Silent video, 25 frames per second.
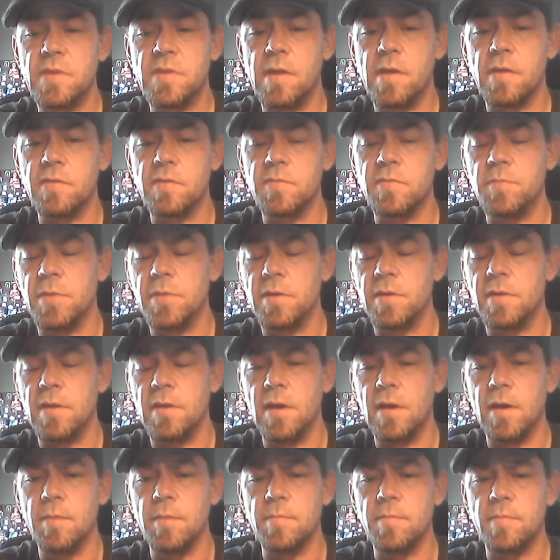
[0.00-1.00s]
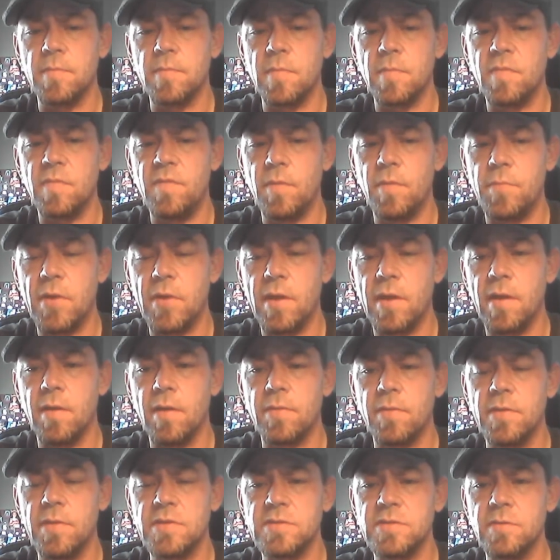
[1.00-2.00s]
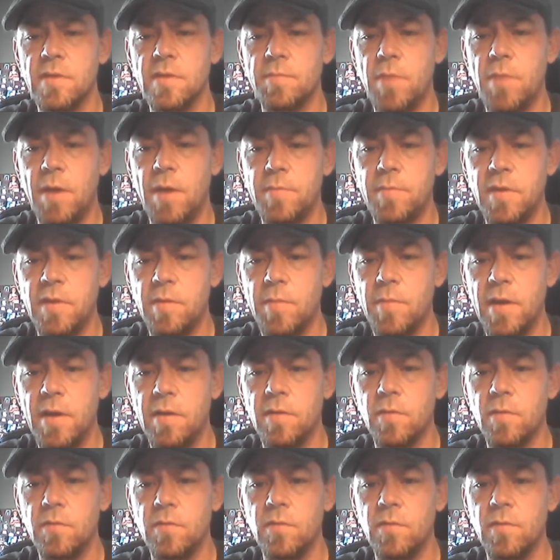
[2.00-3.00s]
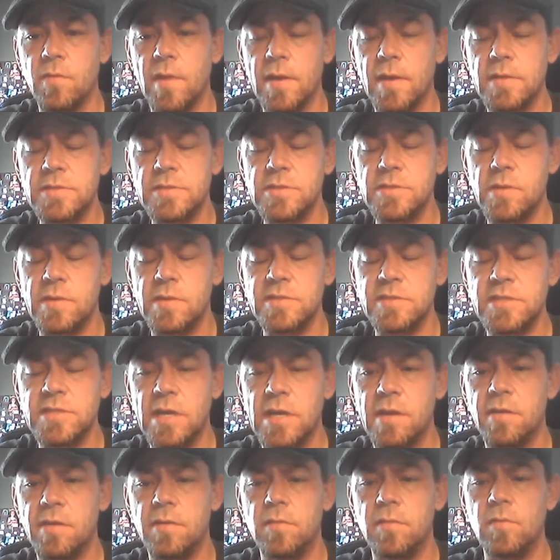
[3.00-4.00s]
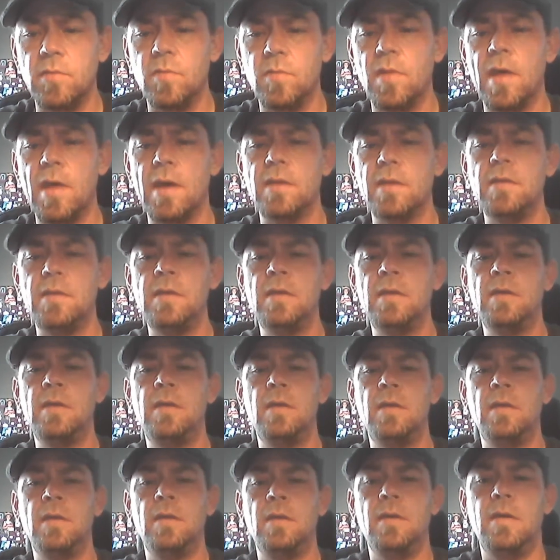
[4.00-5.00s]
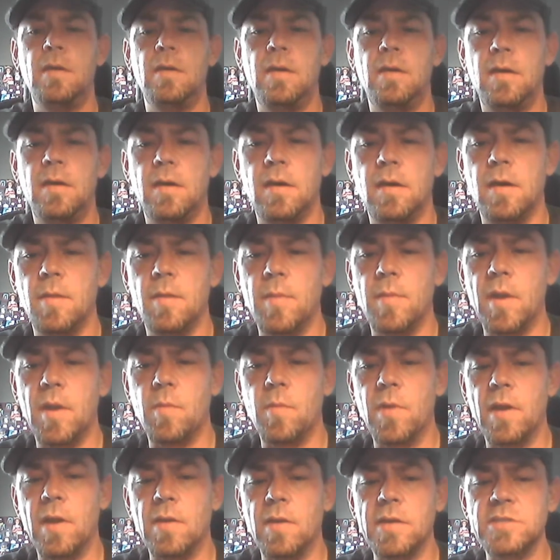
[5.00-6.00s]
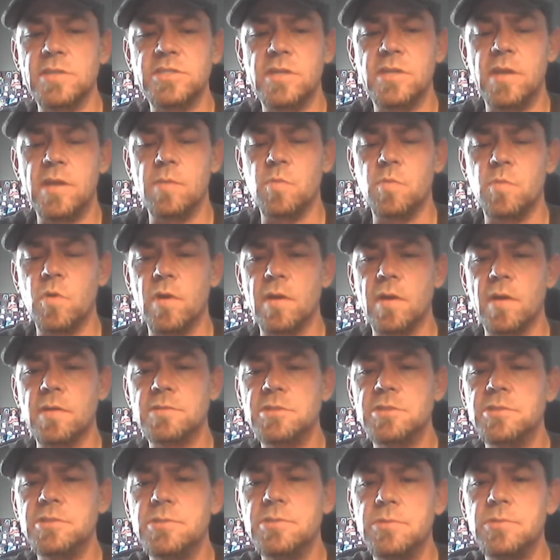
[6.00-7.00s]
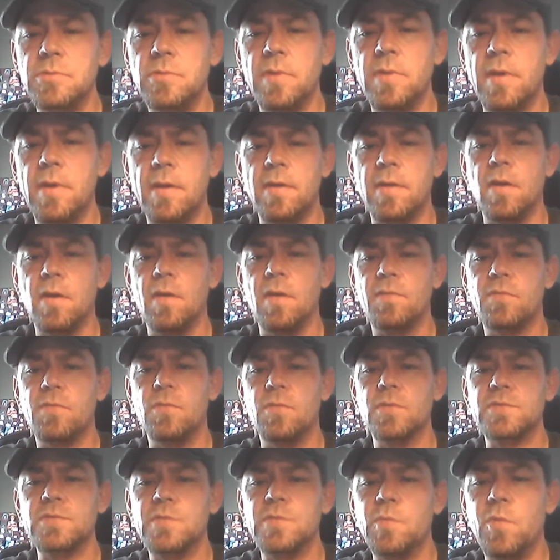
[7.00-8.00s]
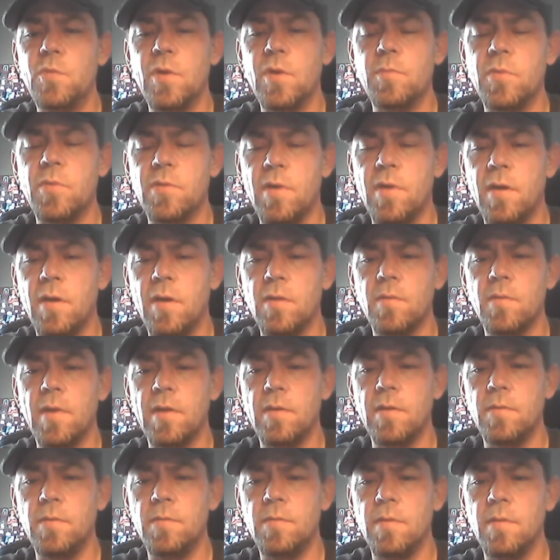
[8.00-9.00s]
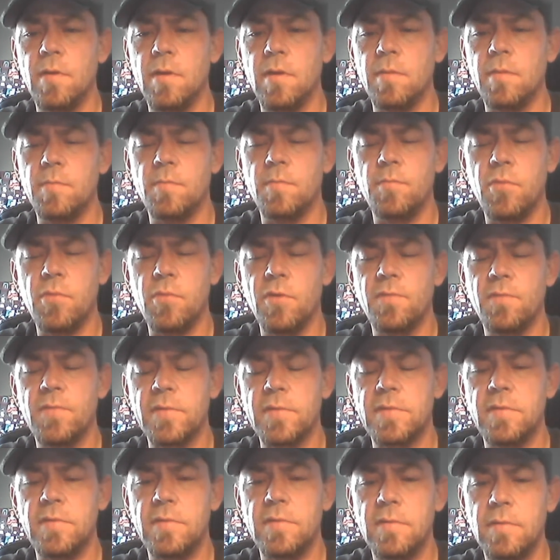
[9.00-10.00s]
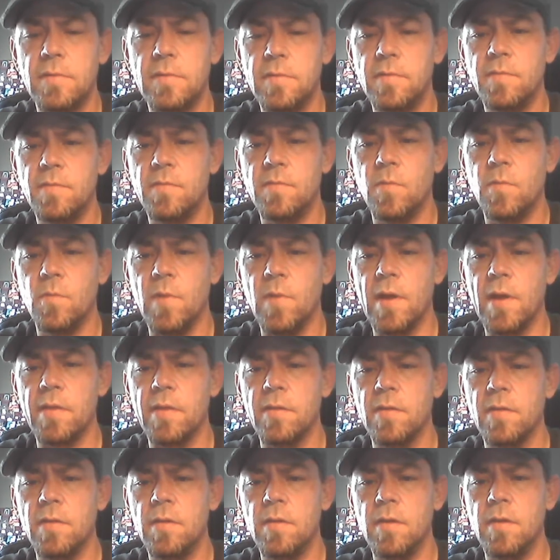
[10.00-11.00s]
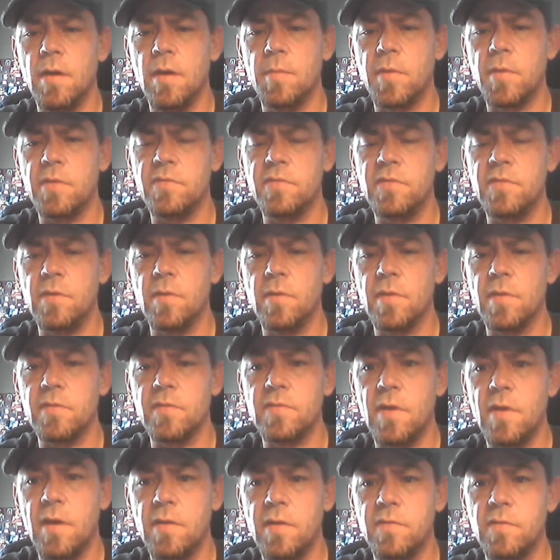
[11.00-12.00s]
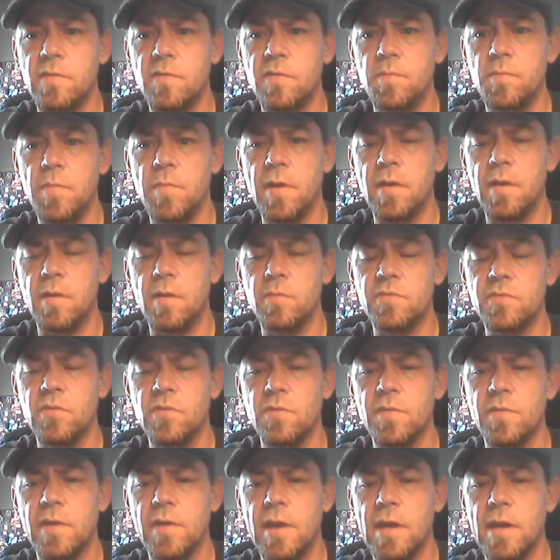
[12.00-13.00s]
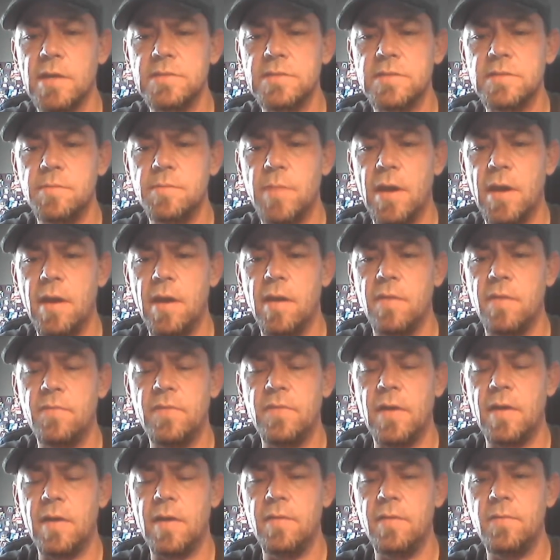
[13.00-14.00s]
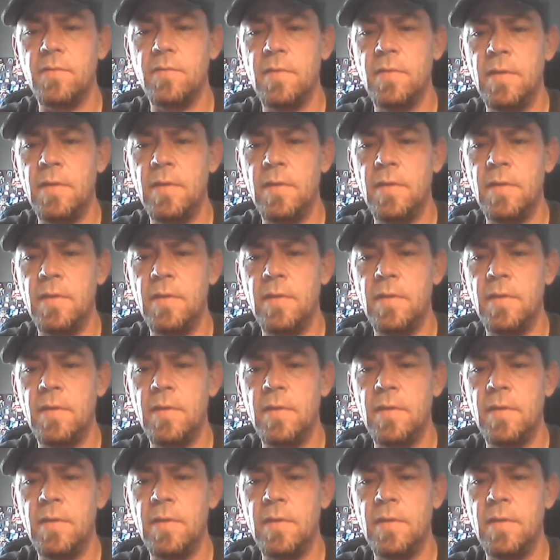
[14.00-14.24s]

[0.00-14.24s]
things, but felt pretty healthy, so they popped into my head to go do that. So I decided to do that, and I went out yesterday morning to a golf course in Pueblo, Colorado. Perfect weather, considering as hot as it's been. It was overcast, about 85.